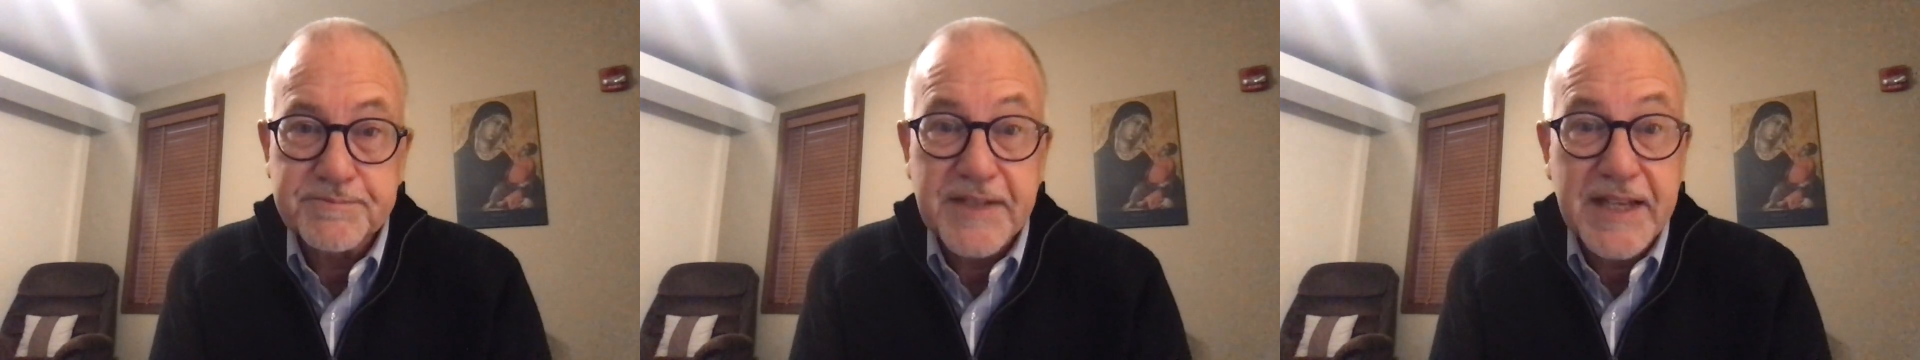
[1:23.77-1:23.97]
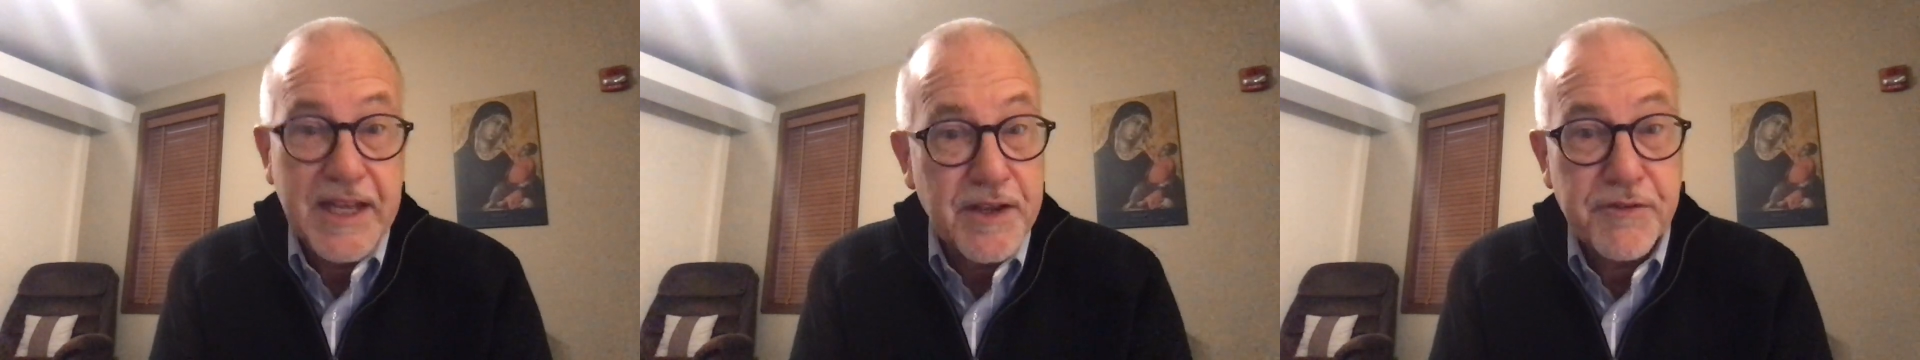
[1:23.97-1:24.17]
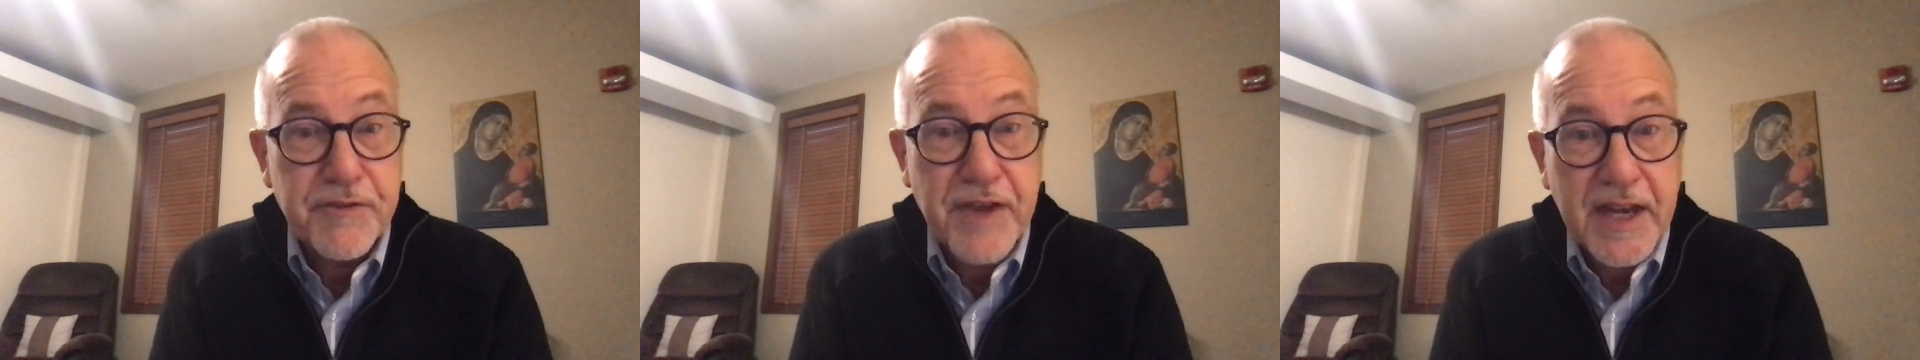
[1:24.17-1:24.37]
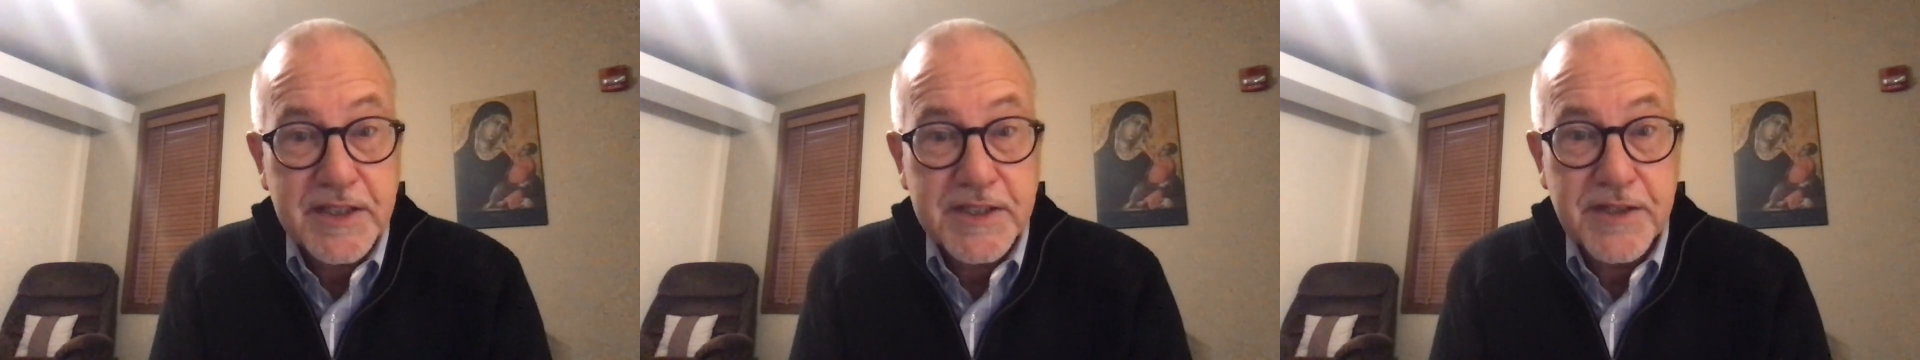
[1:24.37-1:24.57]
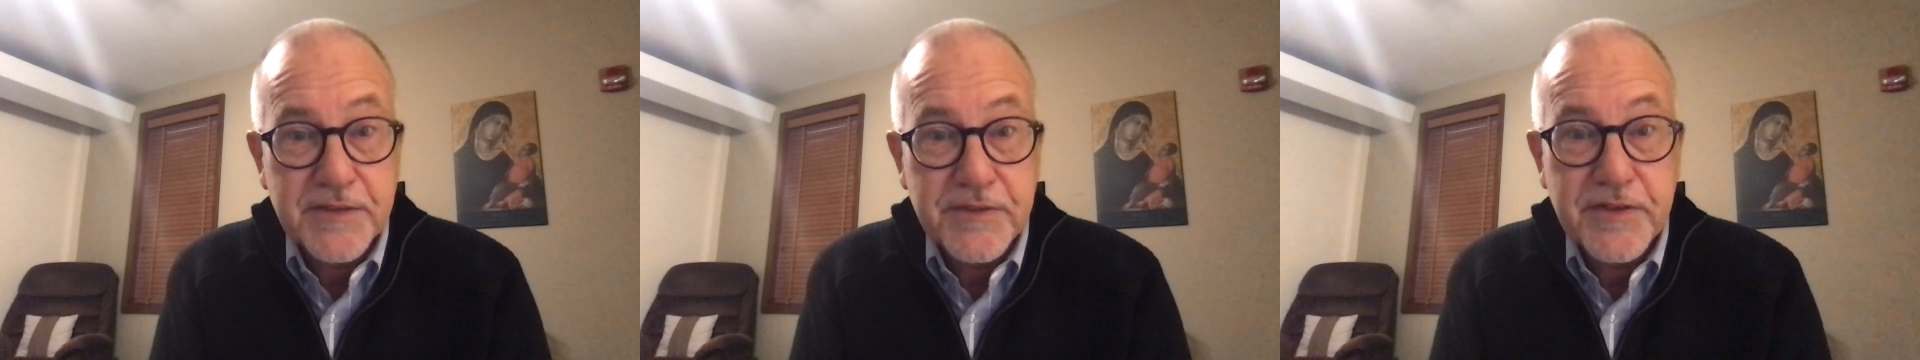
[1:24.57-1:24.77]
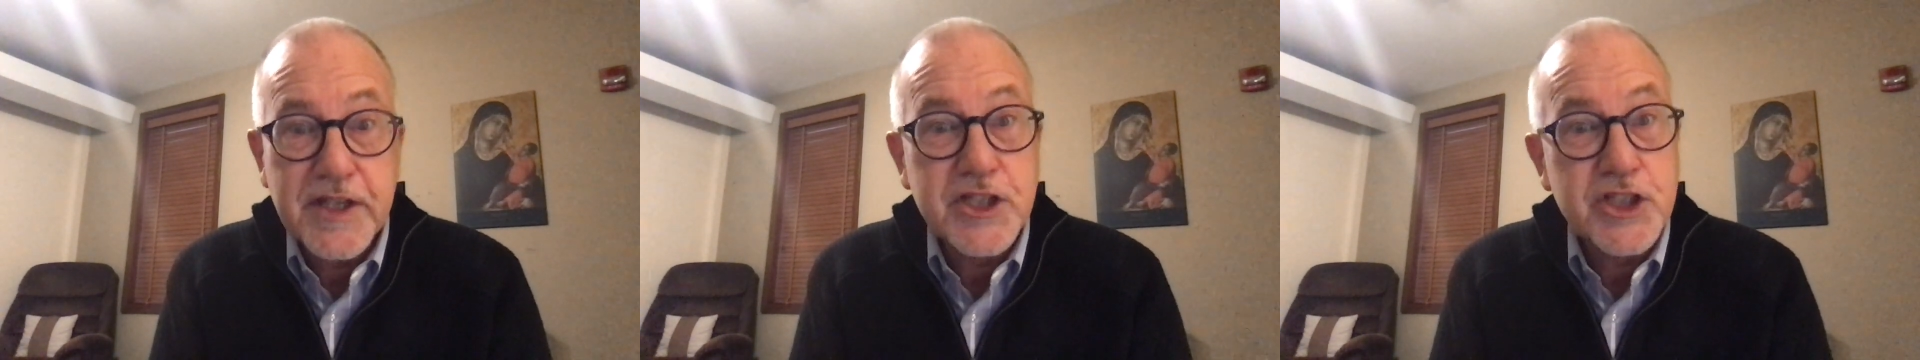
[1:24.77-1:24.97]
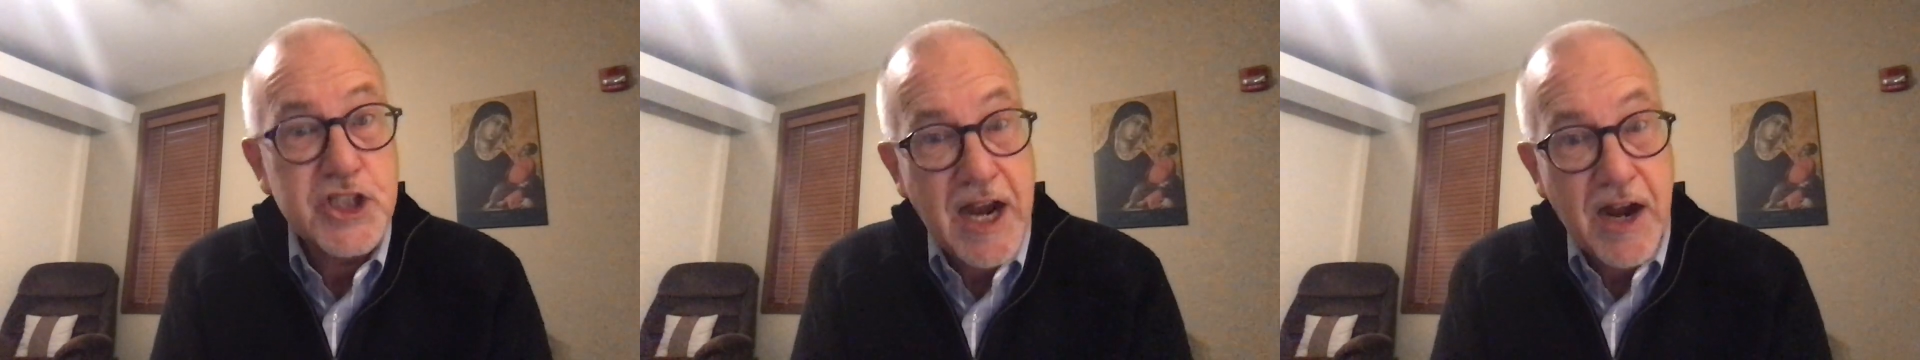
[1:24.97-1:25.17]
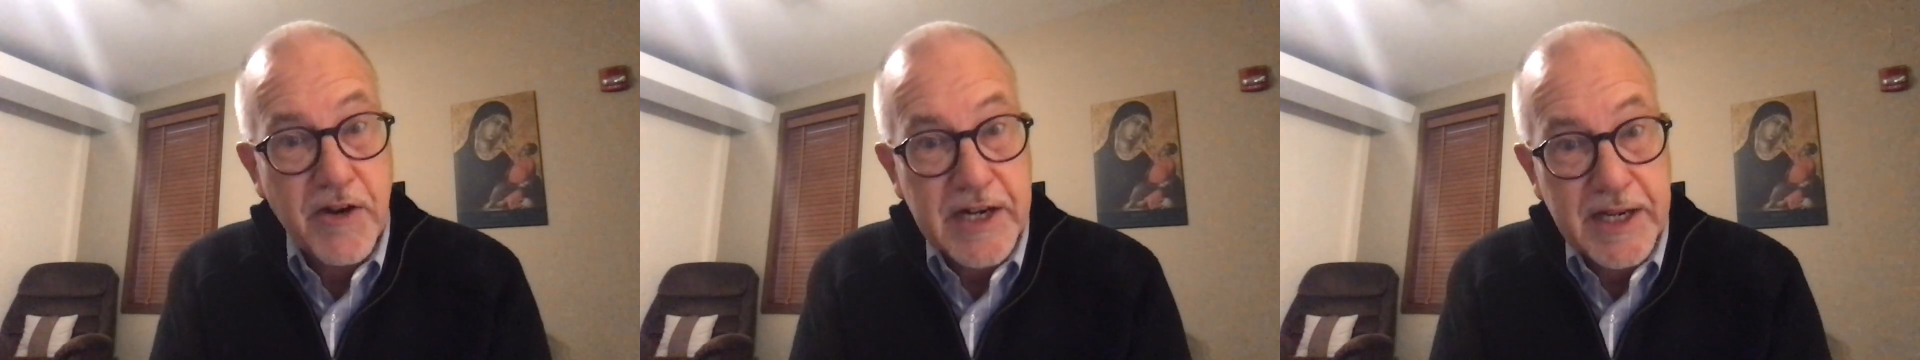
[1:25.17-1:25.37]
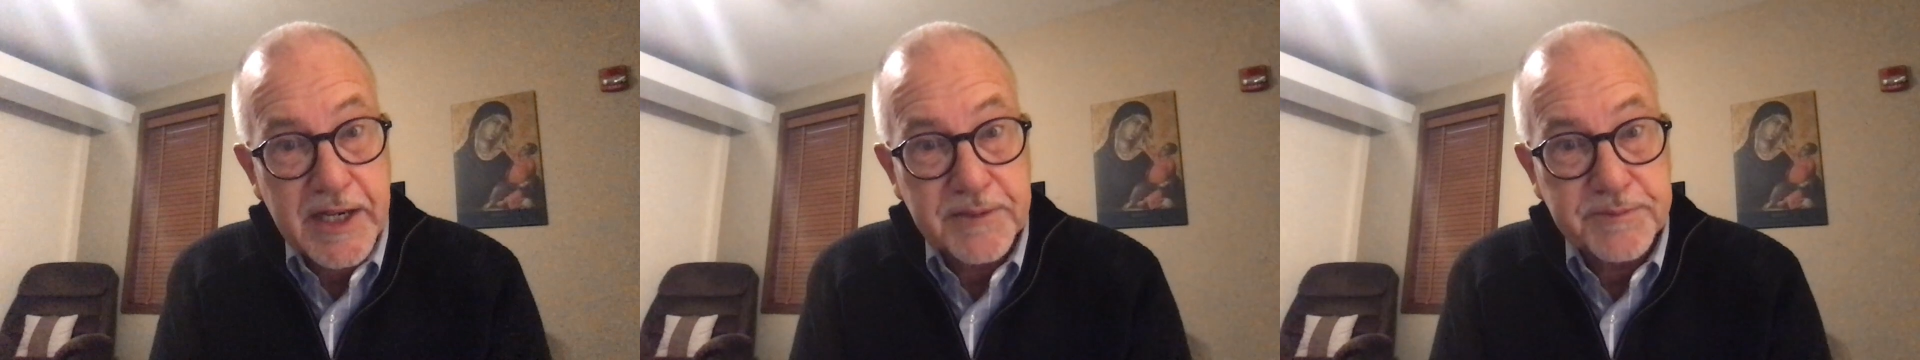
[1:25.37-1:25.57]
Effective charity.